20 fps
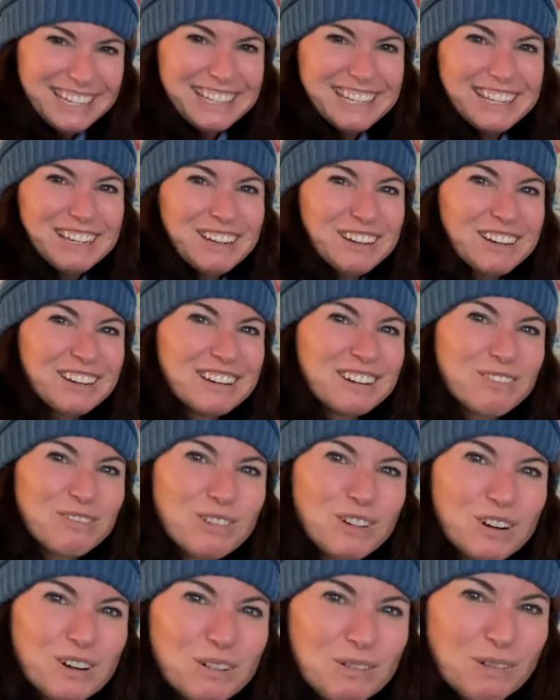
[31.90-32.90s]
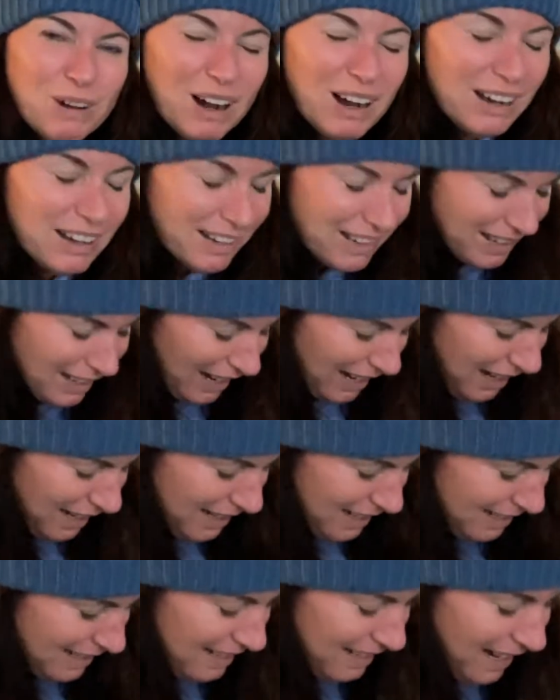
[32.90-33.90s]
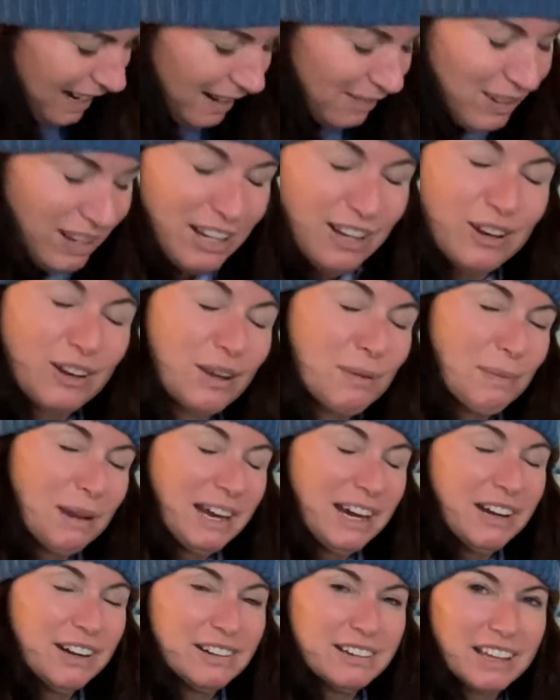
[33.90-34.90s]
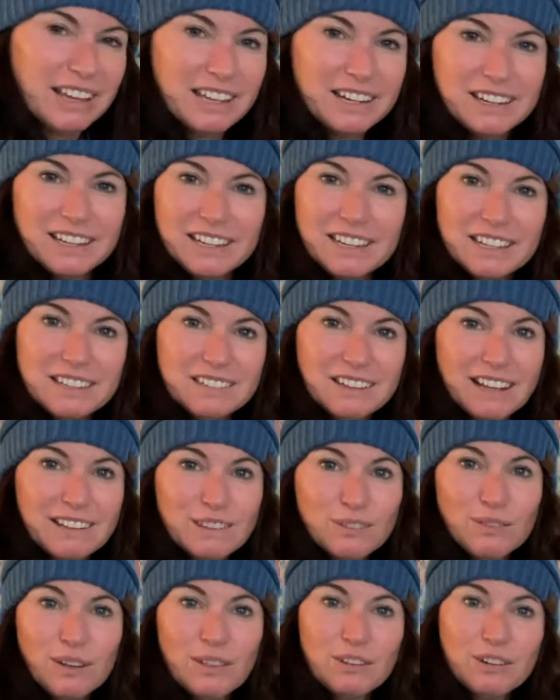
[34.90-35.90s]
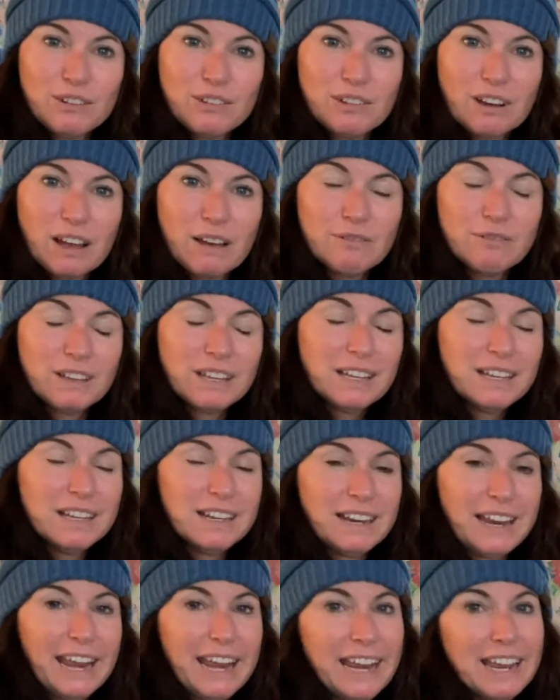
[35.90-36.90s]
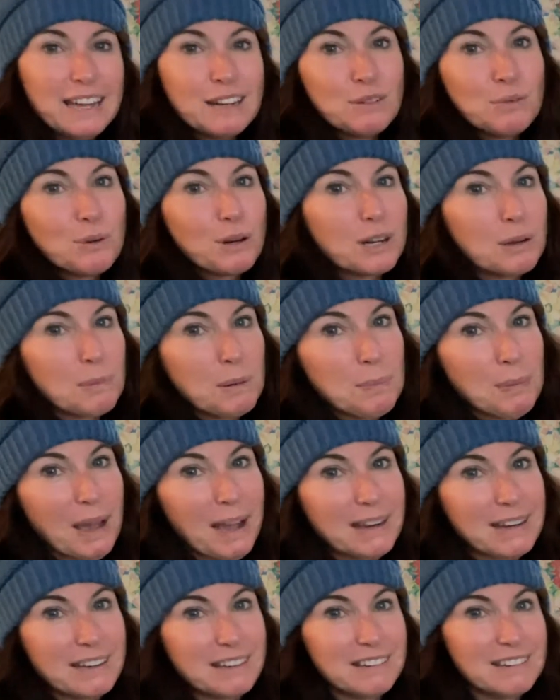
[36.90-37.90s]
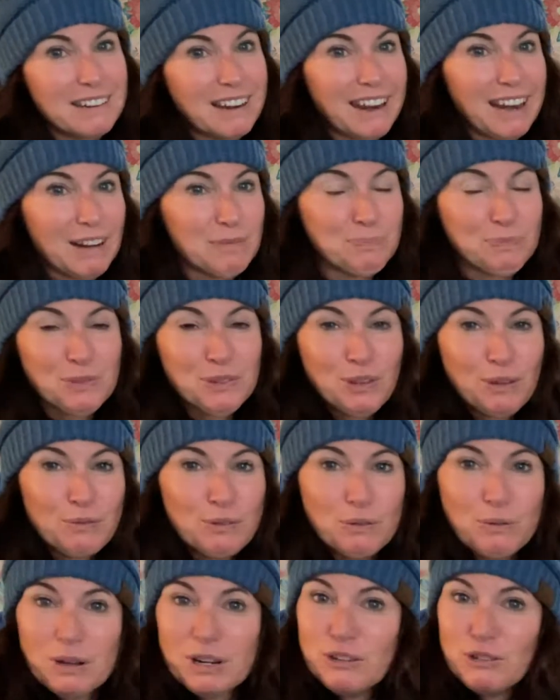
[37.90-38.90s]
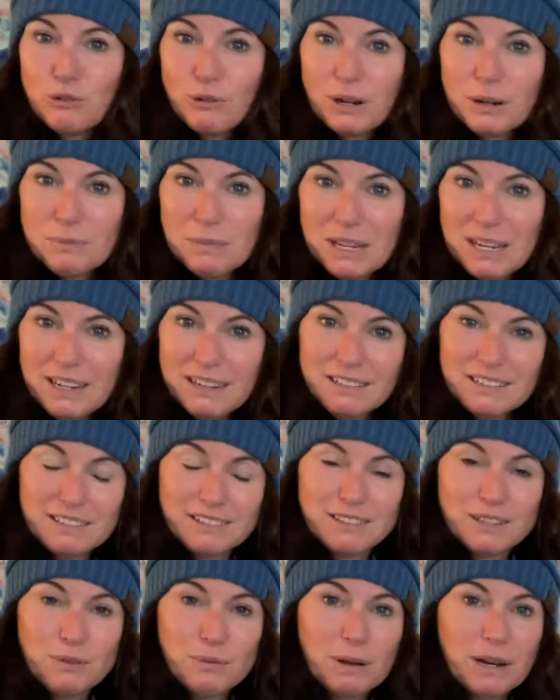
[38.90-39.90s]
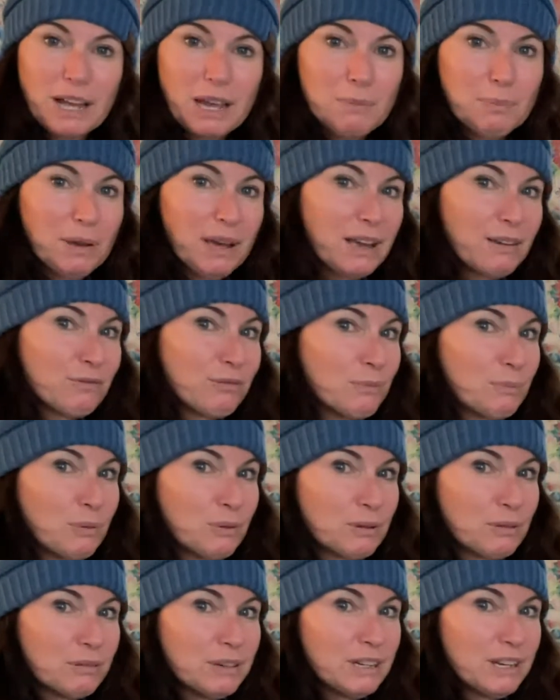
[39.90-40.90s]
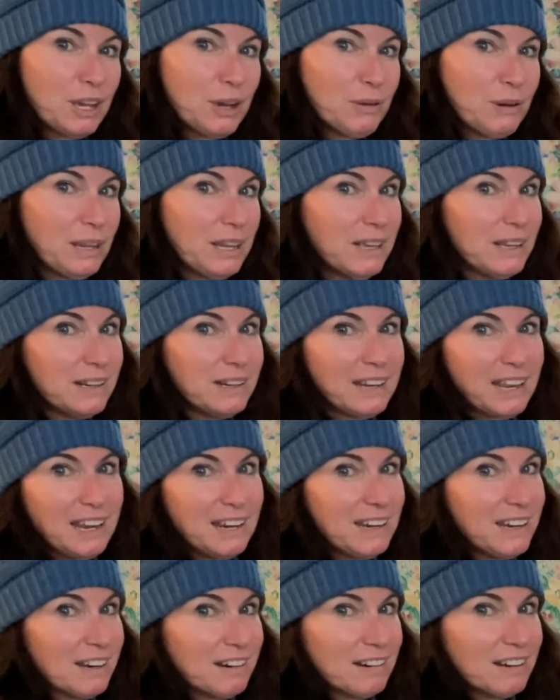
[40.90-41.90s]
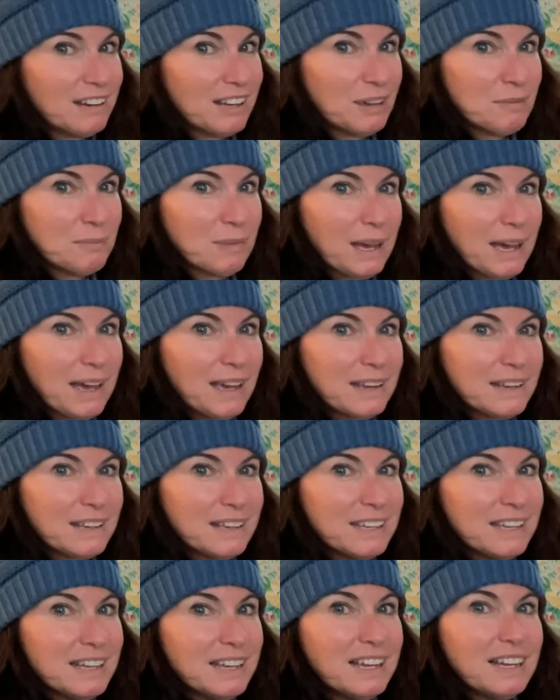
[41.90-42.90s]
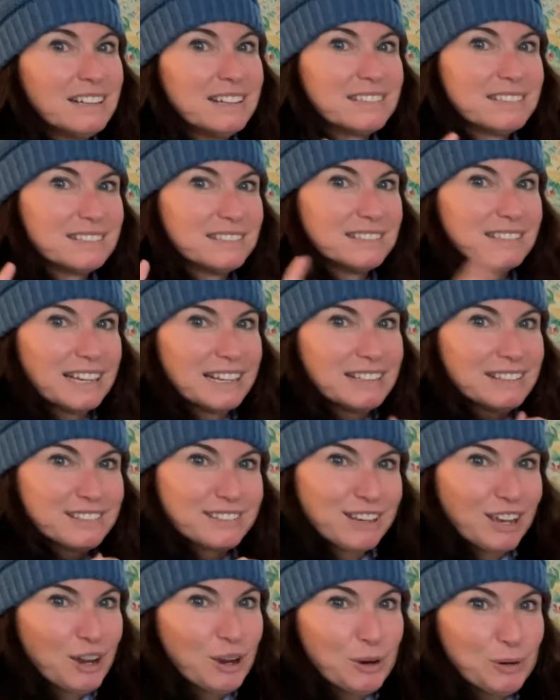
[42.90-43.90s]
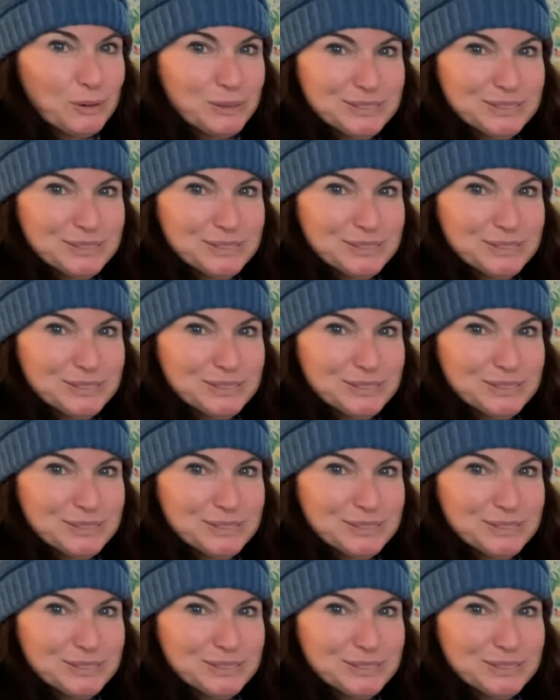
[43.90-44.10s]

get her for a walk, and I've got to go get my hair done and lots of other stuff. And we're going to be packing today. So if you want to join me to see what I packed for Puerto Rico in a carry-on bag, let's go.